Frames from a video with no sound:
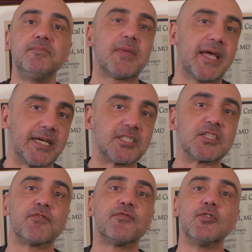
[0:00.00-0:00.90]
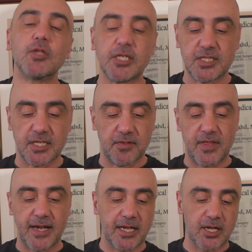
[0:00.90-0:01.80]
and it's a fully
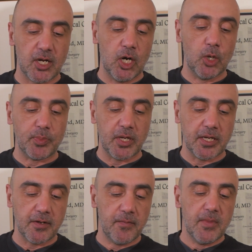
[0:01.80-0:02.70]
synthetic opiate.